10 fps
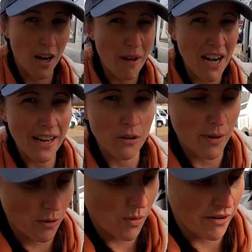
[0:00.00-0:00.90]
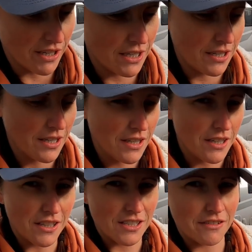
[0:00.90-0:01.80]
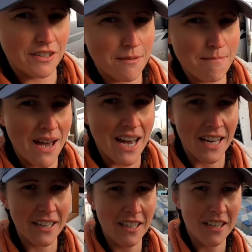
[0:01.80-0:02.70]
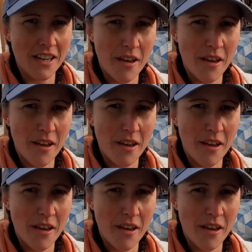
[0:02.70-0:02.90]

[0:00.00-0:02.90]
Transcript: I'm a little bit worried because there is a man